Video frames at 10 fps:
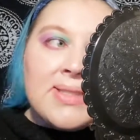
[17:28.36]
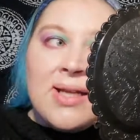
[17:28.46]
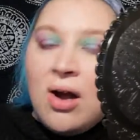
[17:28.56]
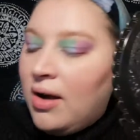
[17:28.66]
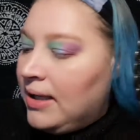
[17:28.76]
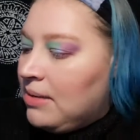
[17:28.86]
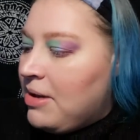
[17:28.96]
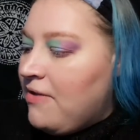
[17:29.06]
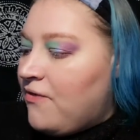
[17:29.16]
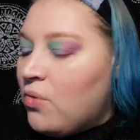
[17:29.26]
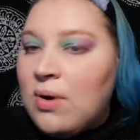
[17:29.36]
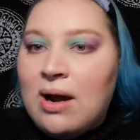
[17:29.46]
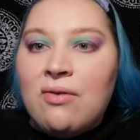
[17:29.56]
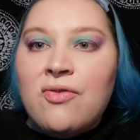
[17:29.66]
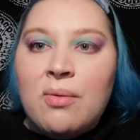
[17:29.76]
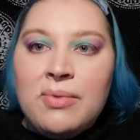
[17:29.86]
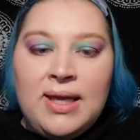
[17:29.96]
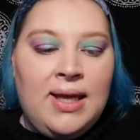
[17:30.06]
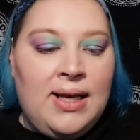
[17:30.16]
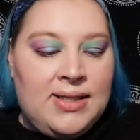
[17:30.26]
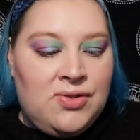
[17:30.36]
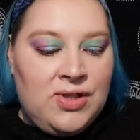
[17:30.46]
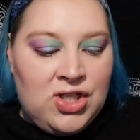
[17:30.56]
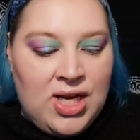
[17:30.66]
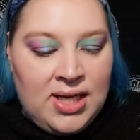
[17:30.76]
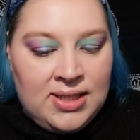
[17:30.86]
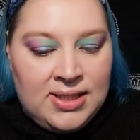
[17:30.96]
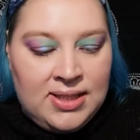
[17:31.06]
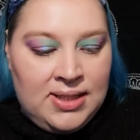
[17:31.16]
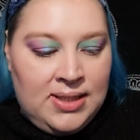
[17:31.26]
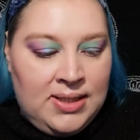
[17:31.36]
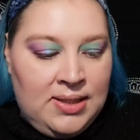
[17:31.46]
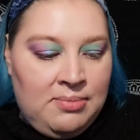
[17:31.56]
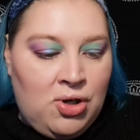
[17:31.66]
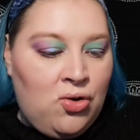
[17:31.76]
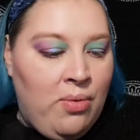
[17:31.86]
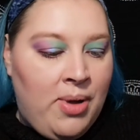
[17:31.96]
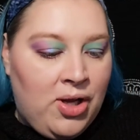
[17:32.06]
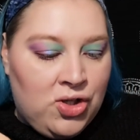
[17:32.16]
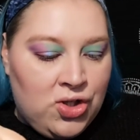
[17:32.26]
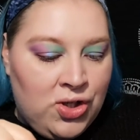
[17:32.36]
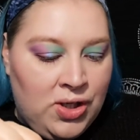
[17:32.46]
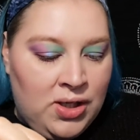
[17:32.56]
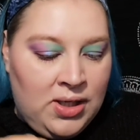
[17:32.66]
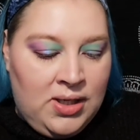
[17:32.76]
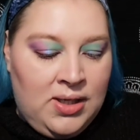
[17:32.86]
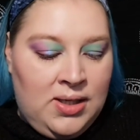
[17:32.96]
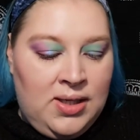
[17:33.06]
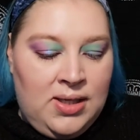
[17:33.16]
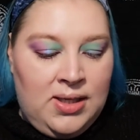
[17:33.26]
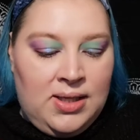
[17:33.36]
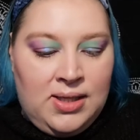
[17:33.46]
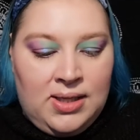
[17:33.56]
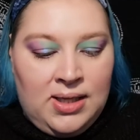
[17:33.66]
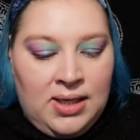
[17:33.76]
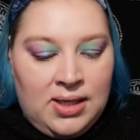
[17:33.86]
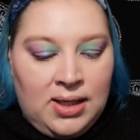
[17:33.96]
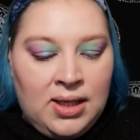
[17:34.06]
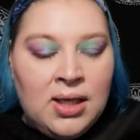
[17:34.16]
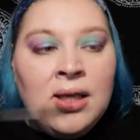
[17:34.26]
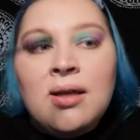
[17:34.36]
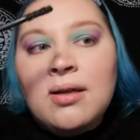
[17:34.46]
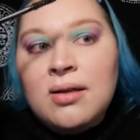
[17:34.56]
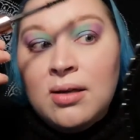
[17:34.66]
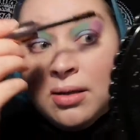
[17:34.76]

tiny bit of fallout from the glittery shade, but not much. And again,